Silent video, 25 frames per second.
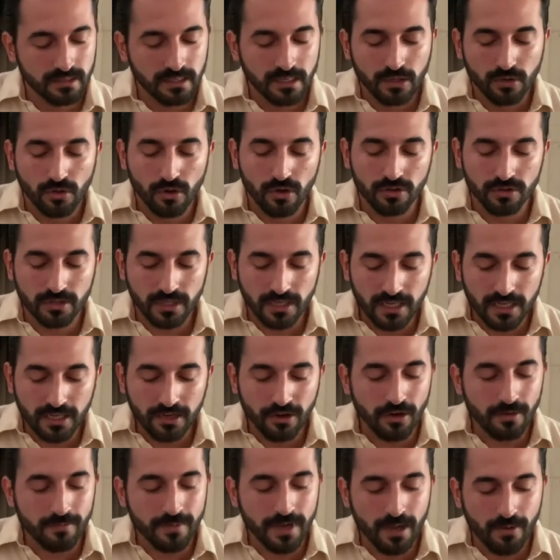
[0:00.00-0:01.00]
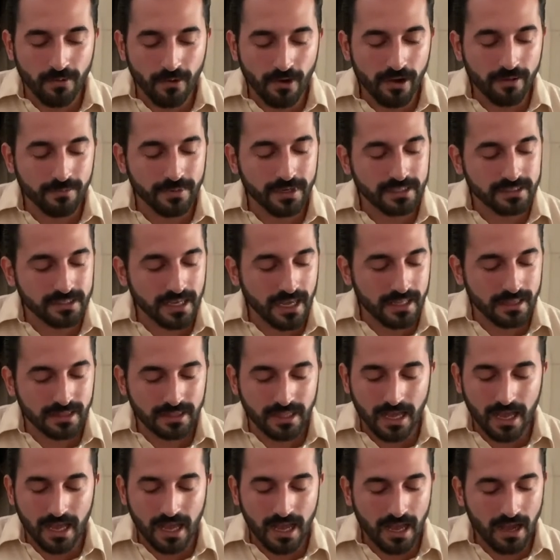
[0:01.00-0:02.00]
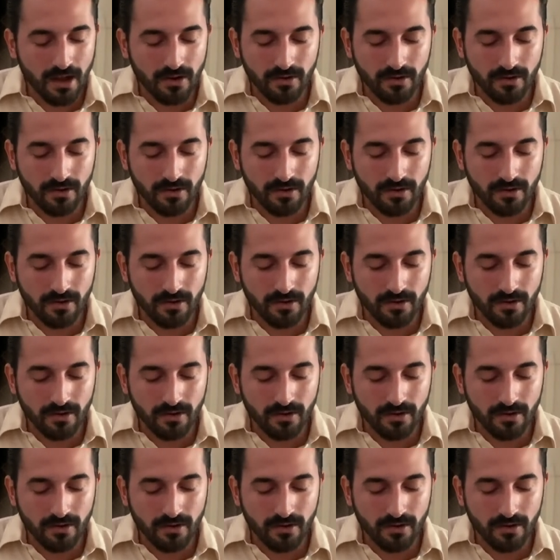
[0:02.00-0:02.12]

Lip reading: contigo me voy mi santa,